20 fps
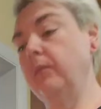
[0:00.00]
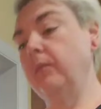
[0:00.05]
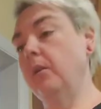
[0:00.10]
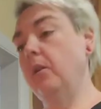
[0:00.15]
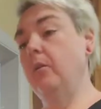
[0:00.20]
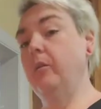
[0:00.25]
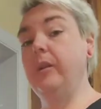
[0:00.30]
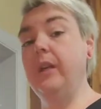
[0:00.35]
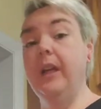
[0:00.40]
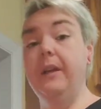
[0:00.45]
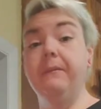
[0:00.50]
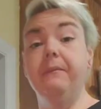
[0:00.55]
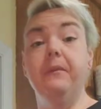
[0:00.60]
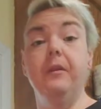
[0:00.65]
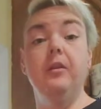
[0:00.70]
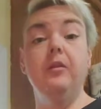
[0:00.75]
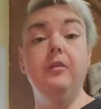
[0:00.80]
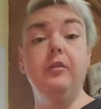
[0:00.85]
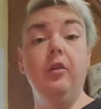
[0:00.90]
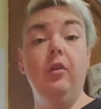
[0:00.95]
Okay,
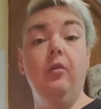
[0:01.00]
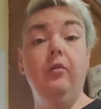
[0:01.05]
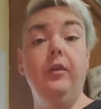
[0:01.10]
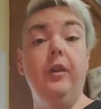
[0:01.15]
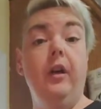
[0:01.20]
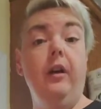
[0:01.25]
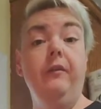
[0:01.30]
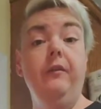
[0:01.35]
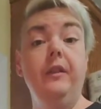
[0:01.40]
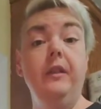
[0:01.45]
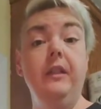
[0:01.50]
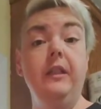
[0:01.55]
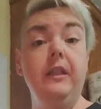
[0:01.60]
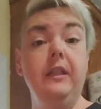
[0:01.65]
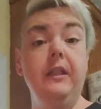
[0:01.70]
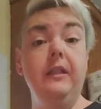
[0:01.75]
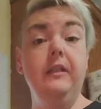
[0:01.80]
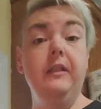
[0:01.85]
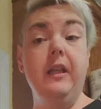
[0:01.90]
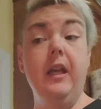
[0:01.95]
so the oven
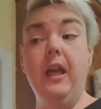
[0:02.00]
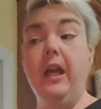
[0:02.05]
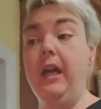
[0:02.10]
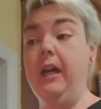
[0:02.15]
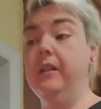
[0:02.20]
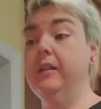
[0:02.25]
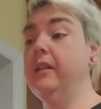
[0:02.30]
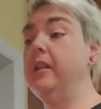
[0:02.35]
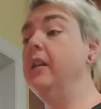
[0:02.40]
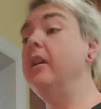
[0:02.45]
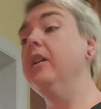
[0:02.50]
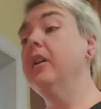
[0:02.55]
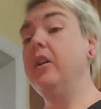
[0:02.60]
is at